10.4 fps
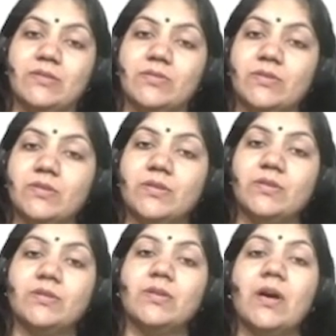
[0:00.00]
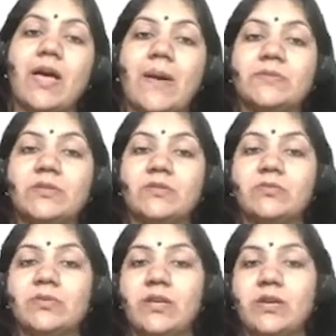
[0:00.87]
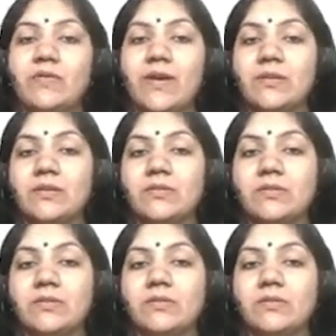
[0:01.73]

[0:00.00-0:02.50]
So this is absolutely right answer.